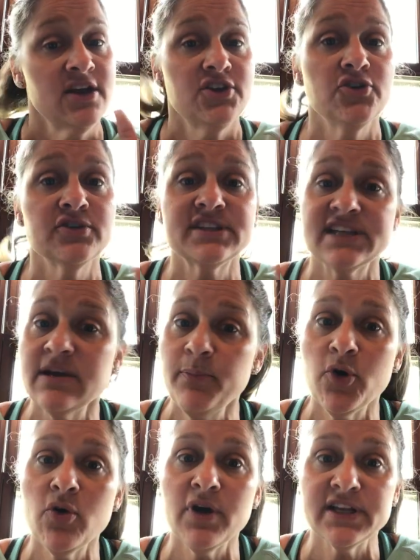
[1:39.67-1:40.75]
your
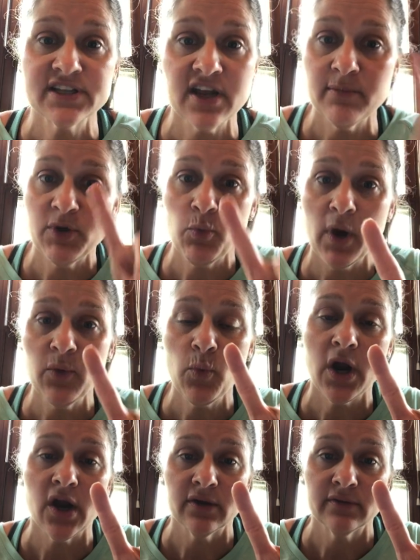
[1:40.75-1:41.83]
simple is going to be one
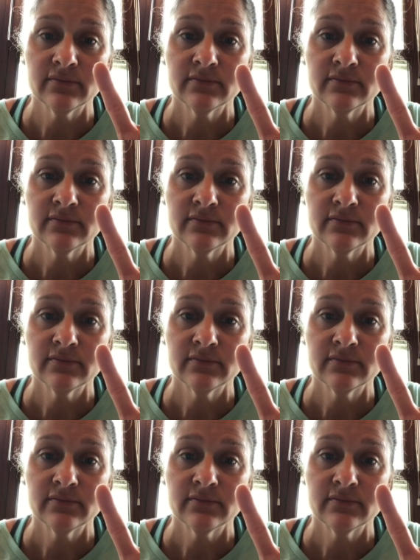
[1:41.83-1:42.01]
word.